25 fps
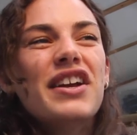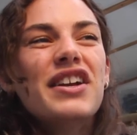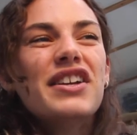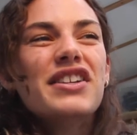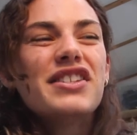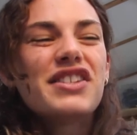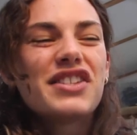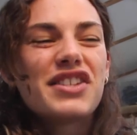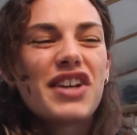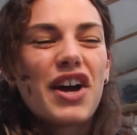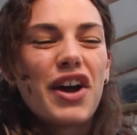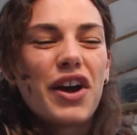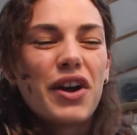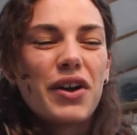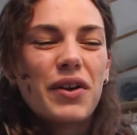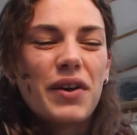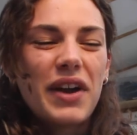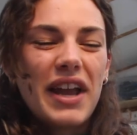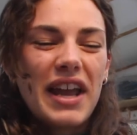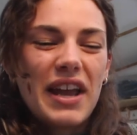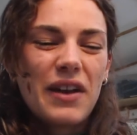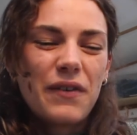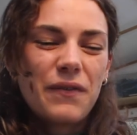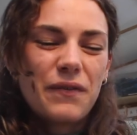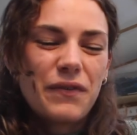So
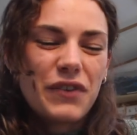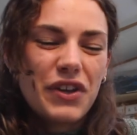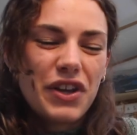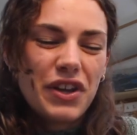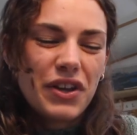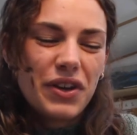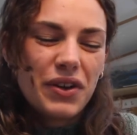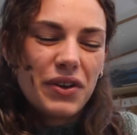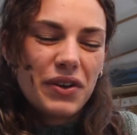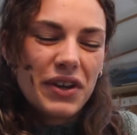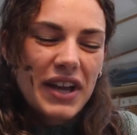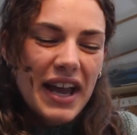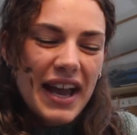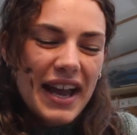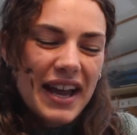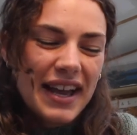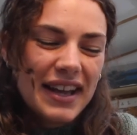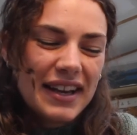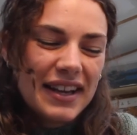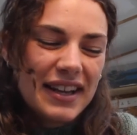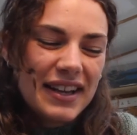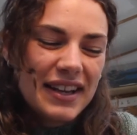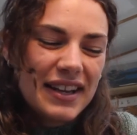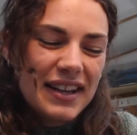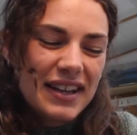if you
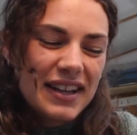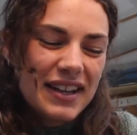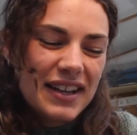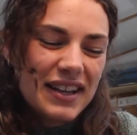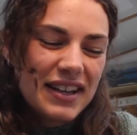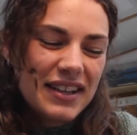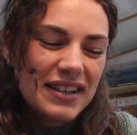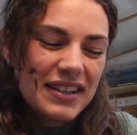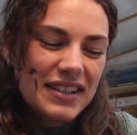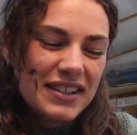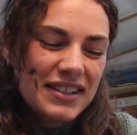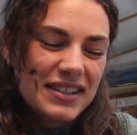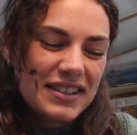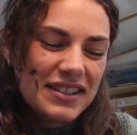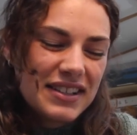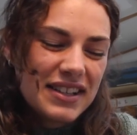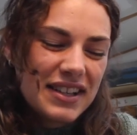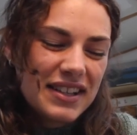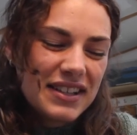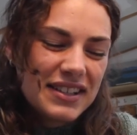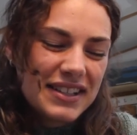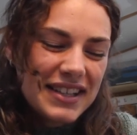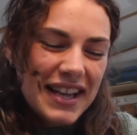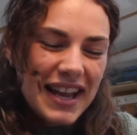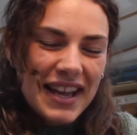can
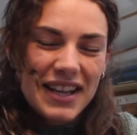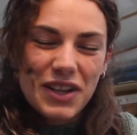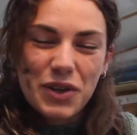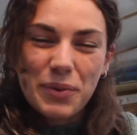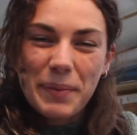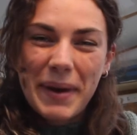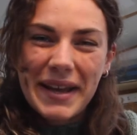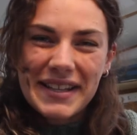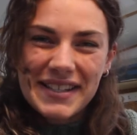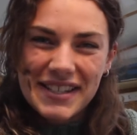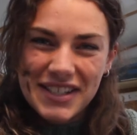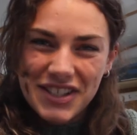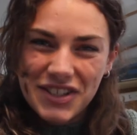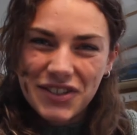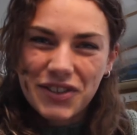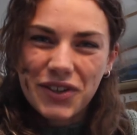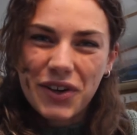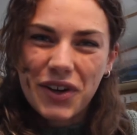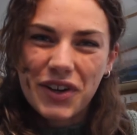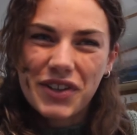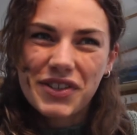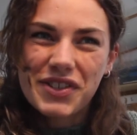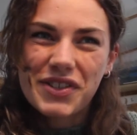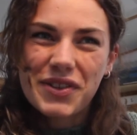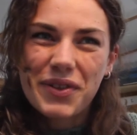get your message
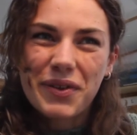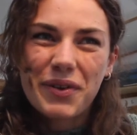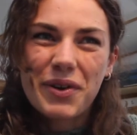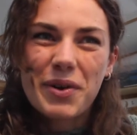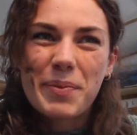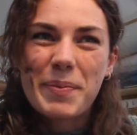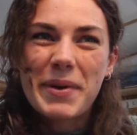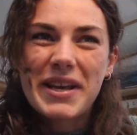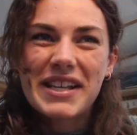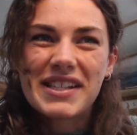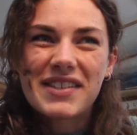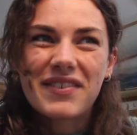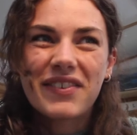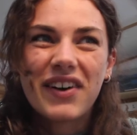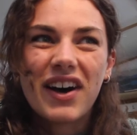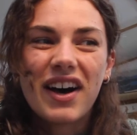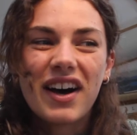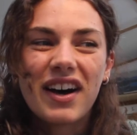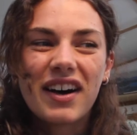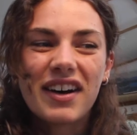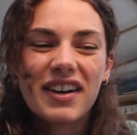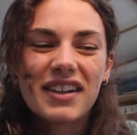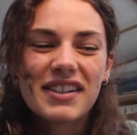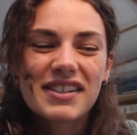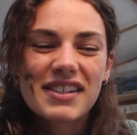across through a piece of
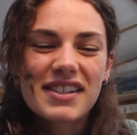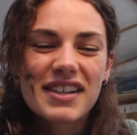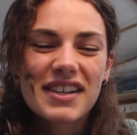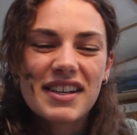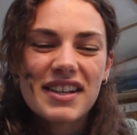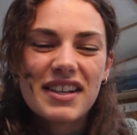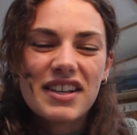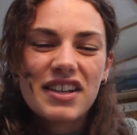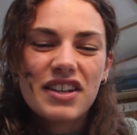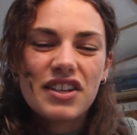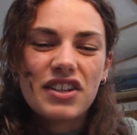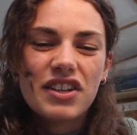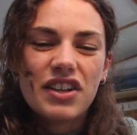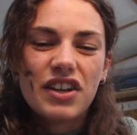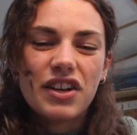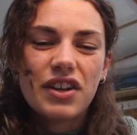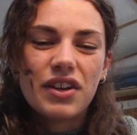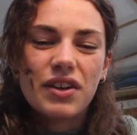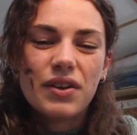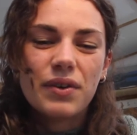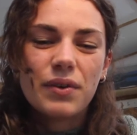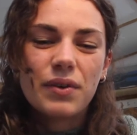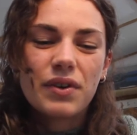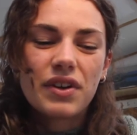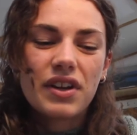art,
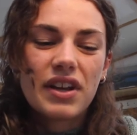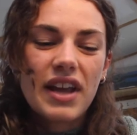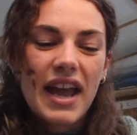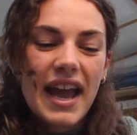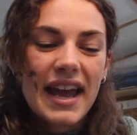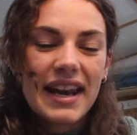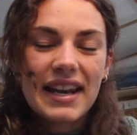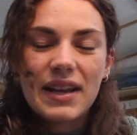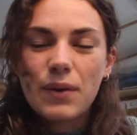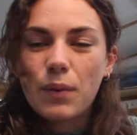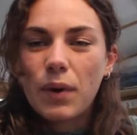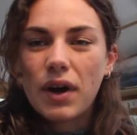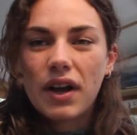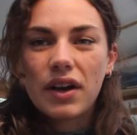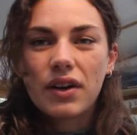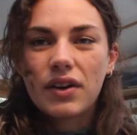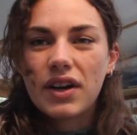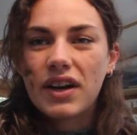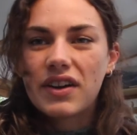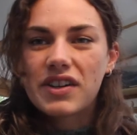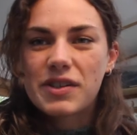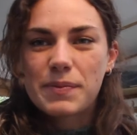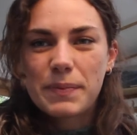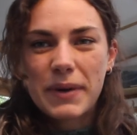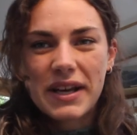anyone,
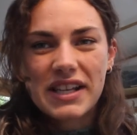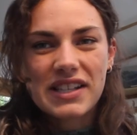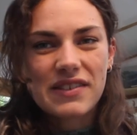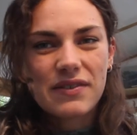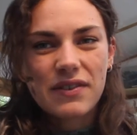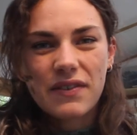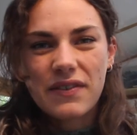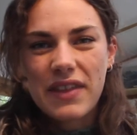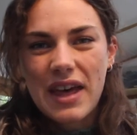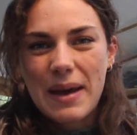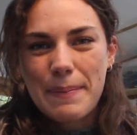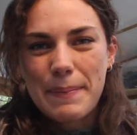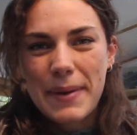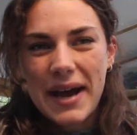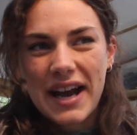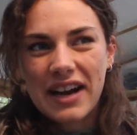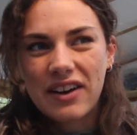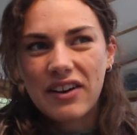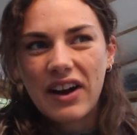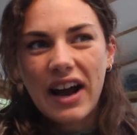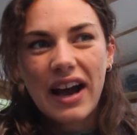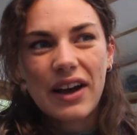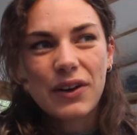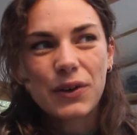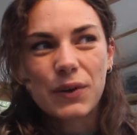irrespective of their
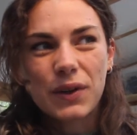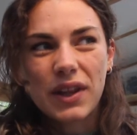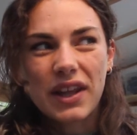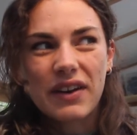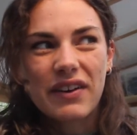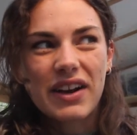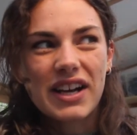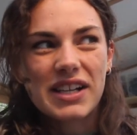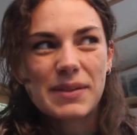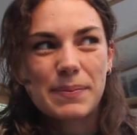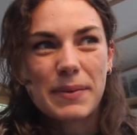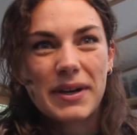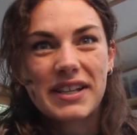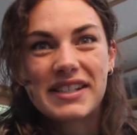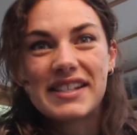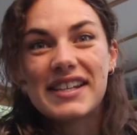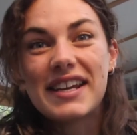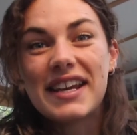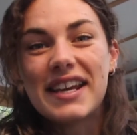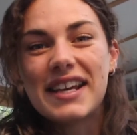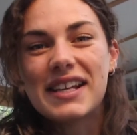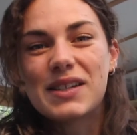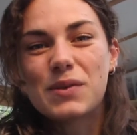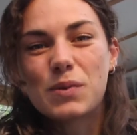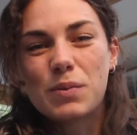background or their
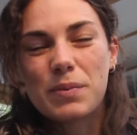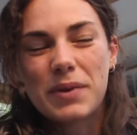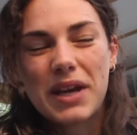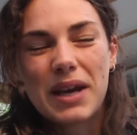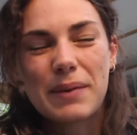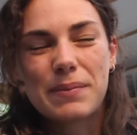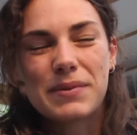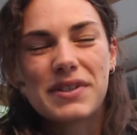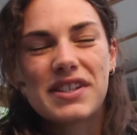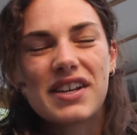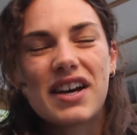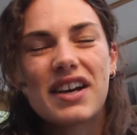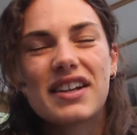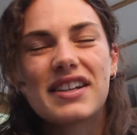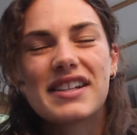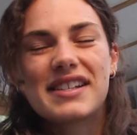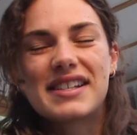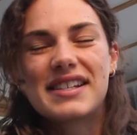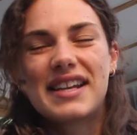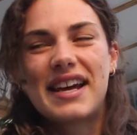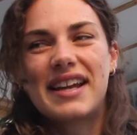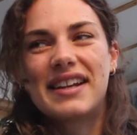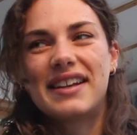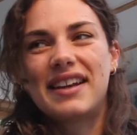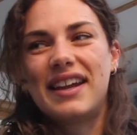expertise, will be able to
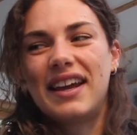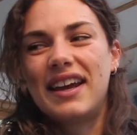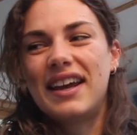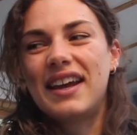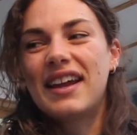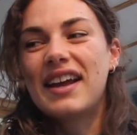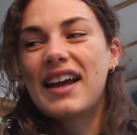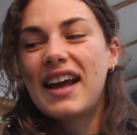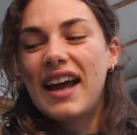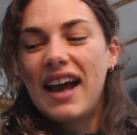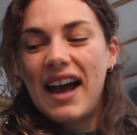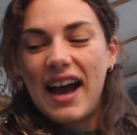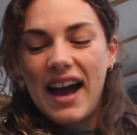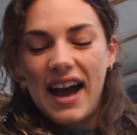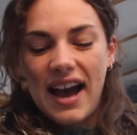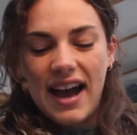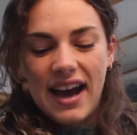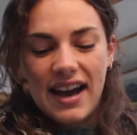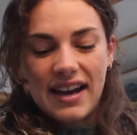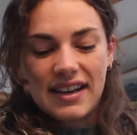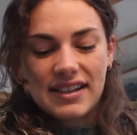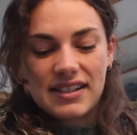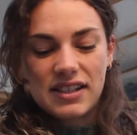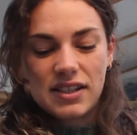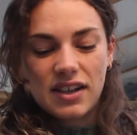understand it.
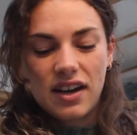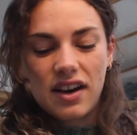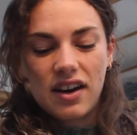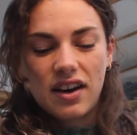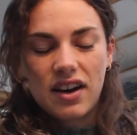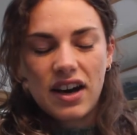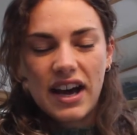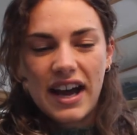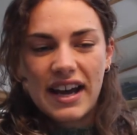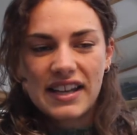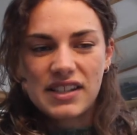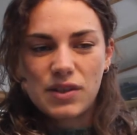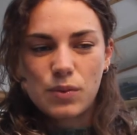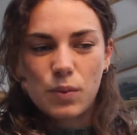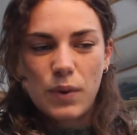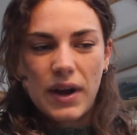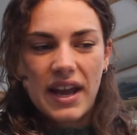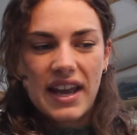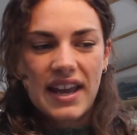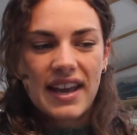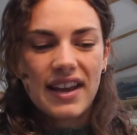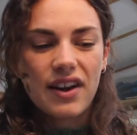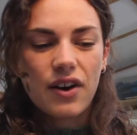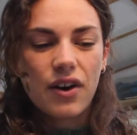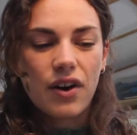And art has a
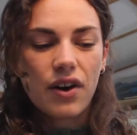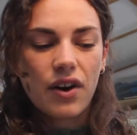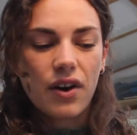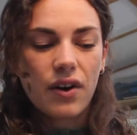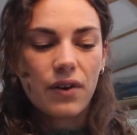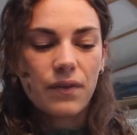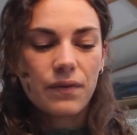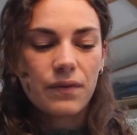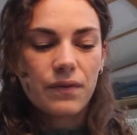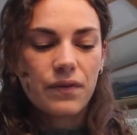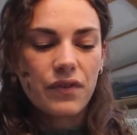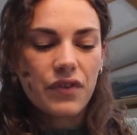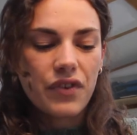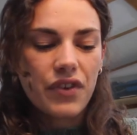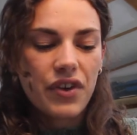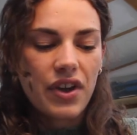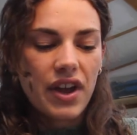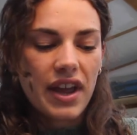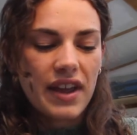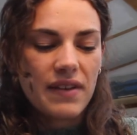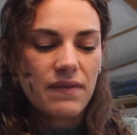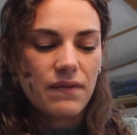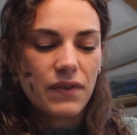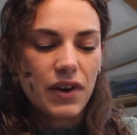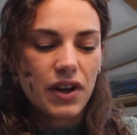way of
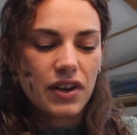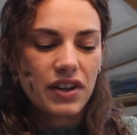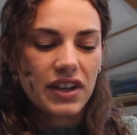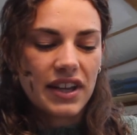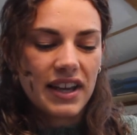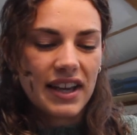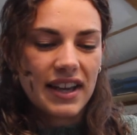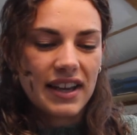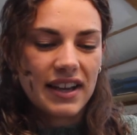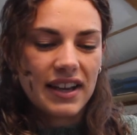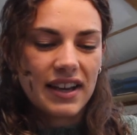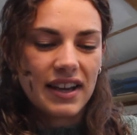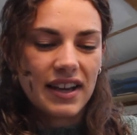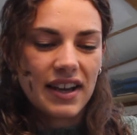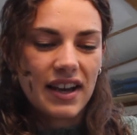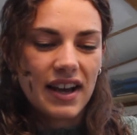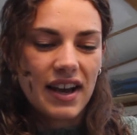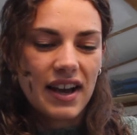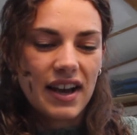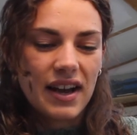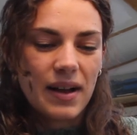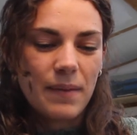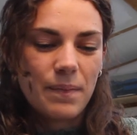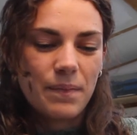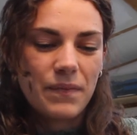invoking
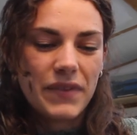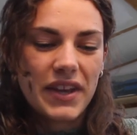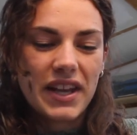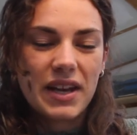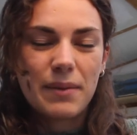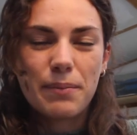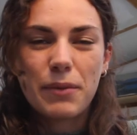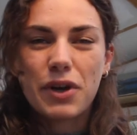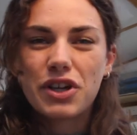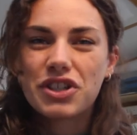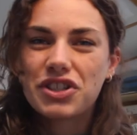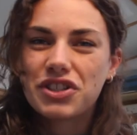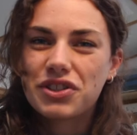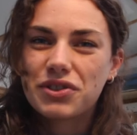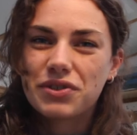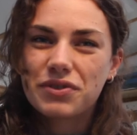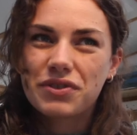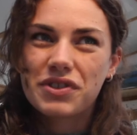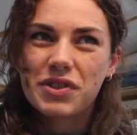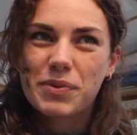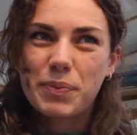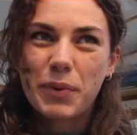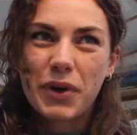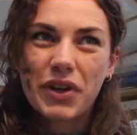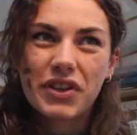an emotional
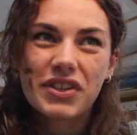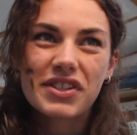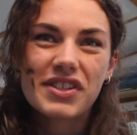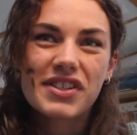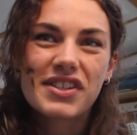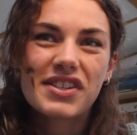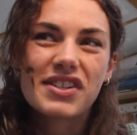response.